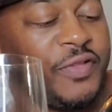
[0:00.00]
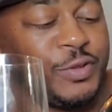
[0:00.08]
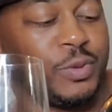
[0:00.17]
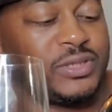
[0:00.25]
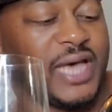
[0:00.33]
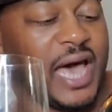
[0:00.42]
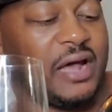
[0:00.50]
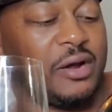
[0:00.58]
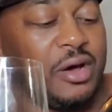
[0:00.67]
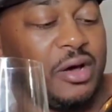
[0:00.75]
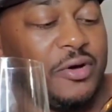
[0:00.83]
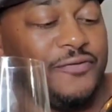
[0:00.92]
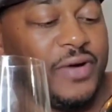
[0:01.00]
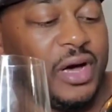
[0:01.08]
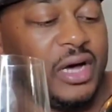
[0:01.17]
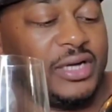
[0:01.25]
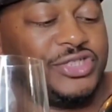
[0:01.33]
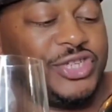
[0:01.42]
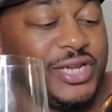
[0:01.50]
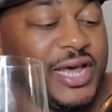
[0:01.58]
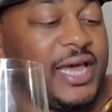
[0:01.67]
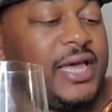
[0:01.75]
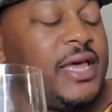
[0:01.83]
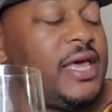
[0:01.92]
This one's out of
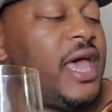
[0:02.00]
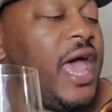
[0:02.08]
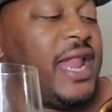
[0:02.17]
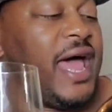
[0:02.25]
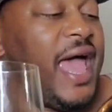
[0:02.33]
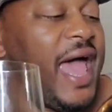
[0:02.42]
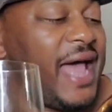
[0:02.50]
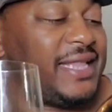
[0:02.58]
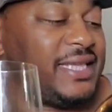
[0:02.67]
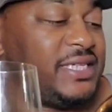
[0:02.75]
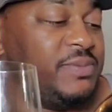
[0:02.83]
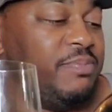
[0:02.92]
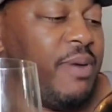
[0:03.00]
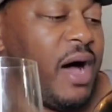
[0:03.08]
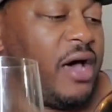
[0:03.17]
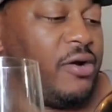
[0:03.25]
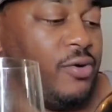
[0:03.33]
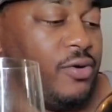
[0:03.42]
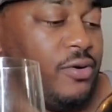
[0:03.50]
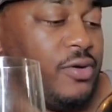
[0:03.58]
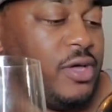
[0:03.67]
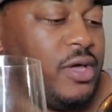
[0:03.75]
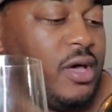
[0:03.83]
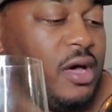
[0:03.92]
Chile, and I had this
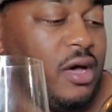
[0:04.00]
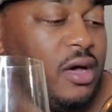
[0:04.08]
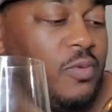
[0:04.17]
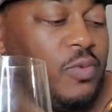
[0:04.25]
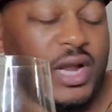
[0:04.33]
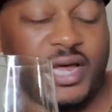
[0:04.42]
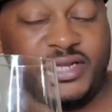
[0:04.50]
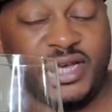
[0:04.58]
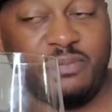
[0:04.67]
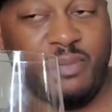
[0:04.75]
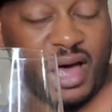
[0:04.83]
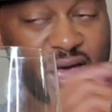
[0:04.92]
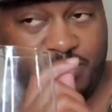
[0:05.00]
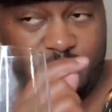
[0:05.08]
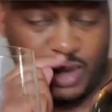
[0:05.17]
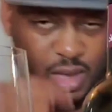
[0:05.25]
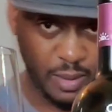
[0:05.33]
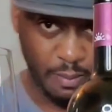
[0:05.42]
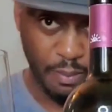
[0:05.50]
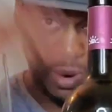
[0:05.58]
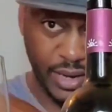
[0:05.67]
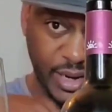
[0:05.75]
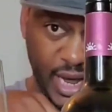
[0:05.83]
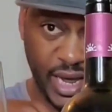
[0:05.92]
bottle when I did my
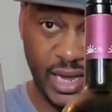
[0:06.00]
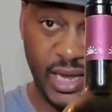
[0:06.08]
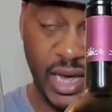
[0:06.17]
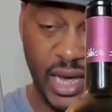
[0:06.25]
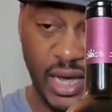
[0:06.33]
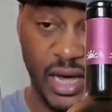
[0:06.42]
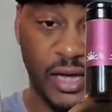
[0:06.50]
Monday